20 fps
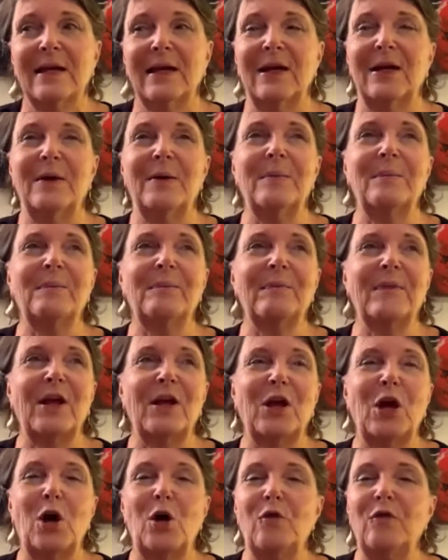Um,
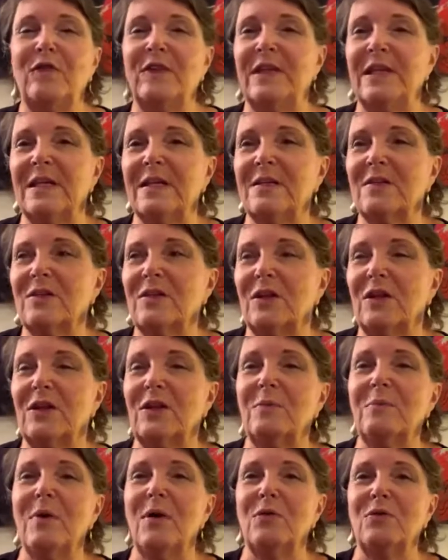COVID is
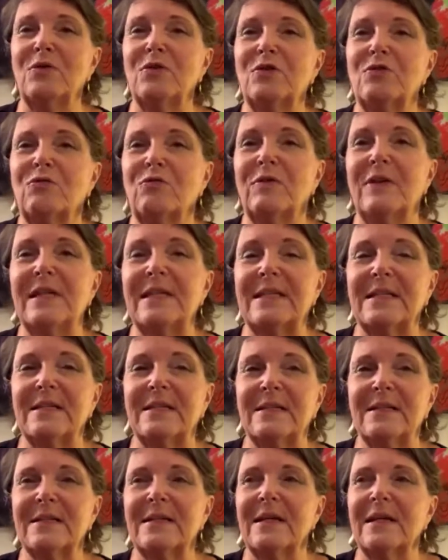the most
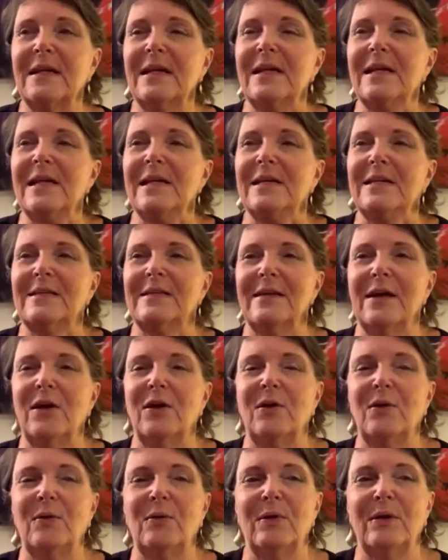recent.
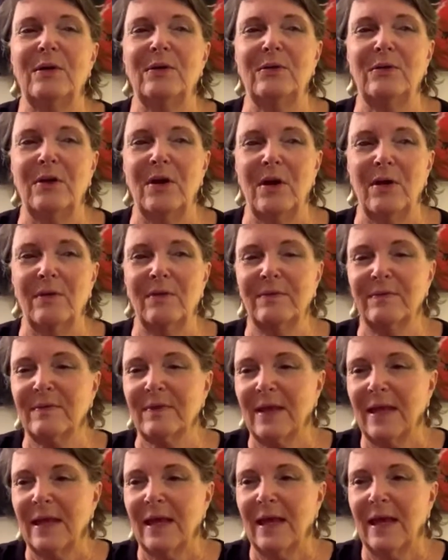So, you know,
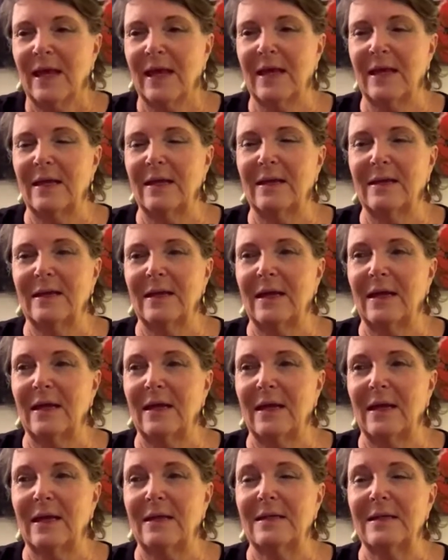it
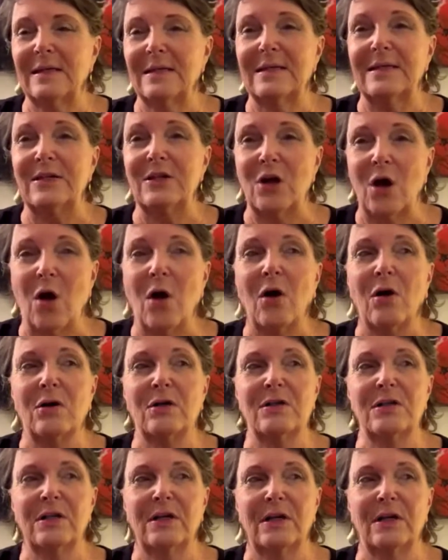it is
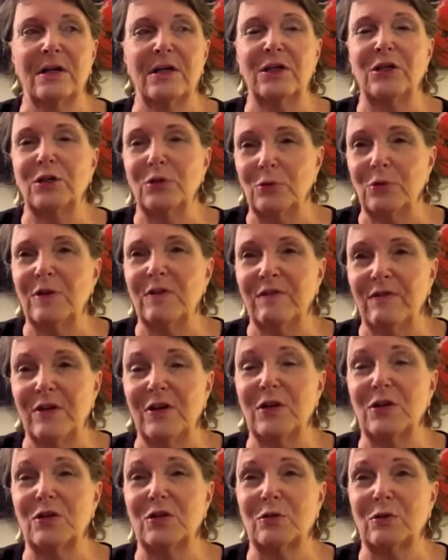not a
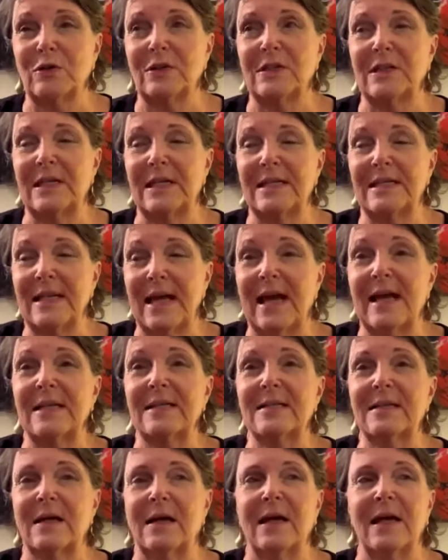universal
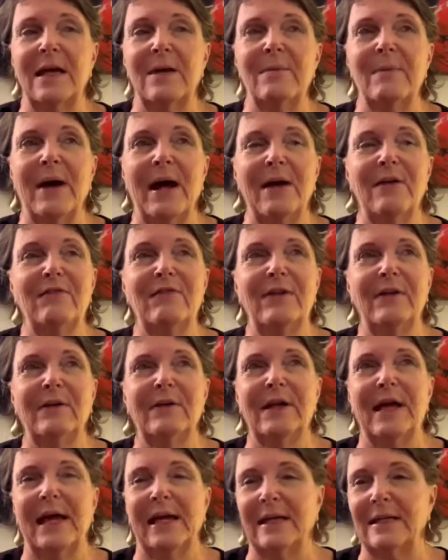disaster. It might
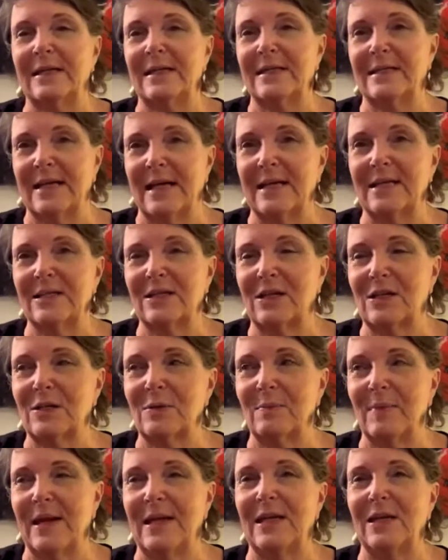feel like a disaster
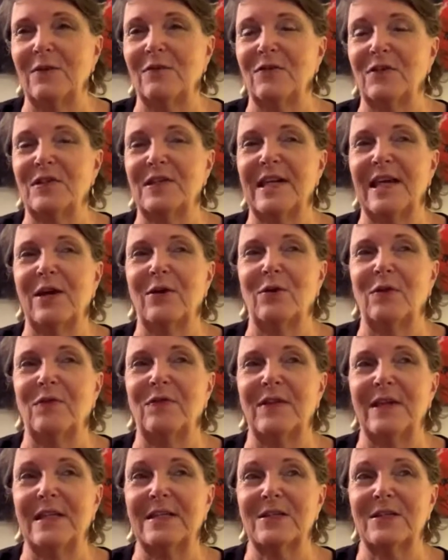to many of us here
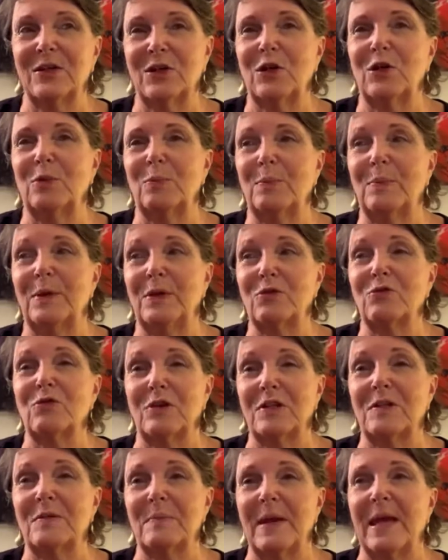on this earth, but
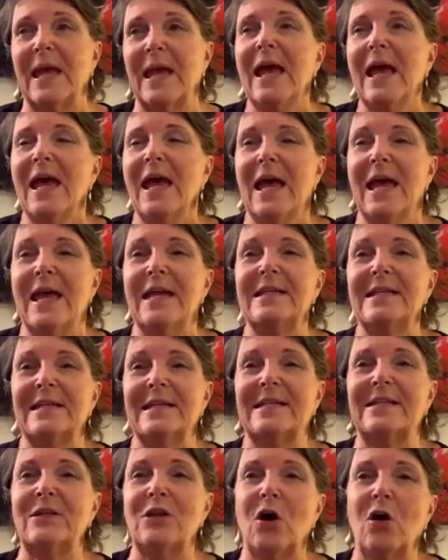trust me, it
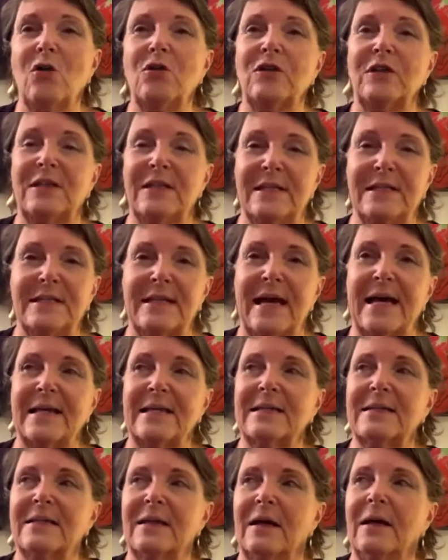is not the
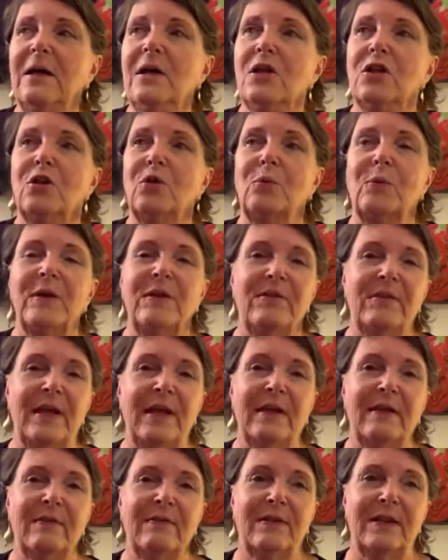disaster that we
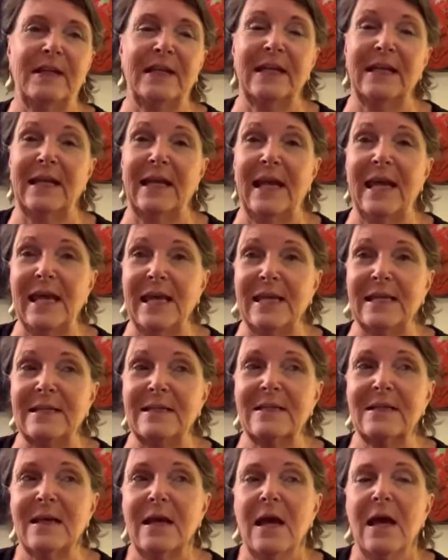think that it
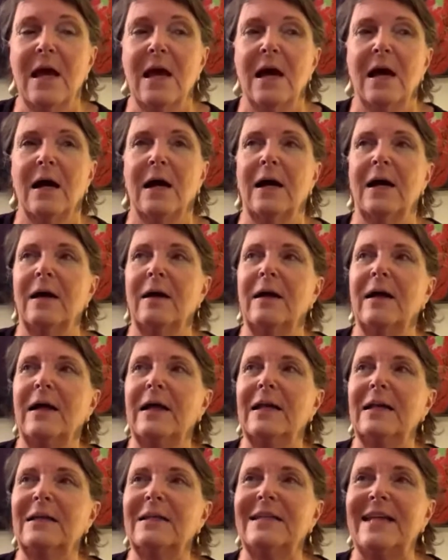is.
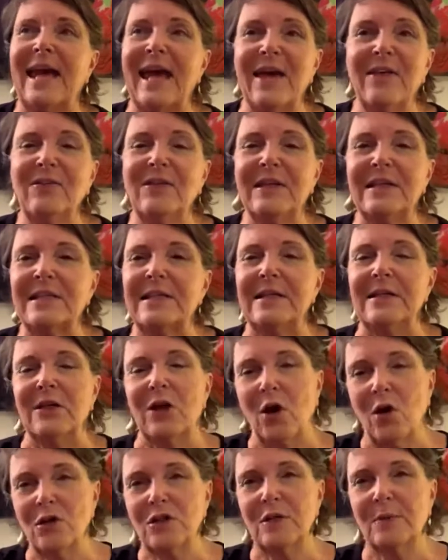Death is
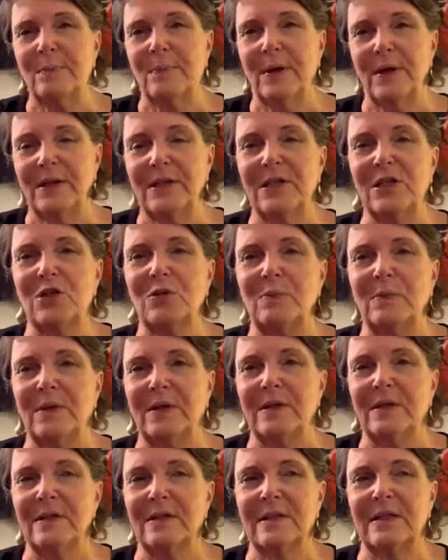not a
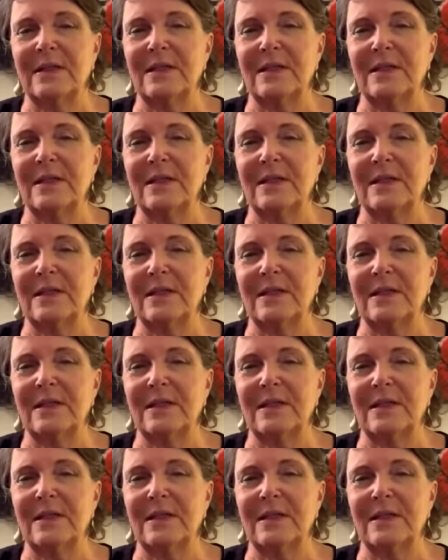punishment.